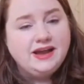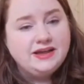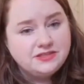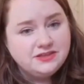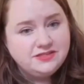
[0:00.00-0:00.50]

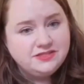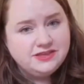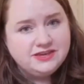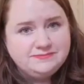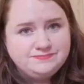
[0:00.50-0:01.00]
And the third
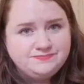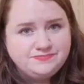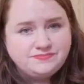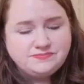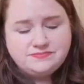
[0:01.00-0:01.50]
thing
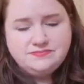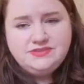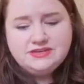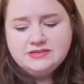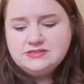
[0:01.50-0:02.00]

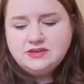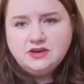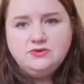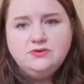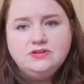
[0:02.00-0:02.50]
is
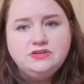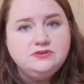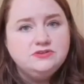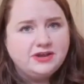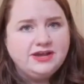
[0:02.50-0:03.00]
go
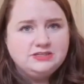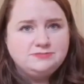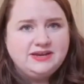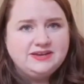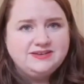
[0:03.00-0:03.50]
use your
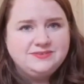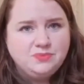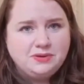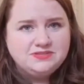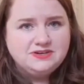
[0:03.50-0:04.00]
cashback
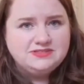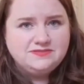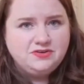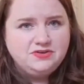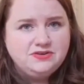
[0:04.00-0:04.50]

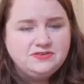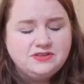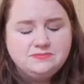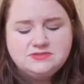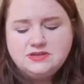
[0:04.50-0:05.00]
websites if you
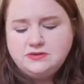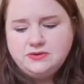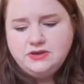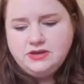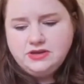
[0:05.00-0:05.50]
use them.
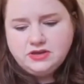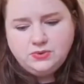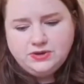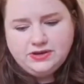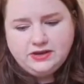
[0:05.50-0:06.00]
So
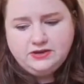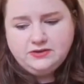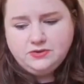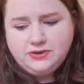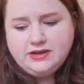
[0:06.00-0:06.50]

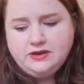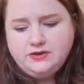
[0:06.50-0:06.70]
Quidco,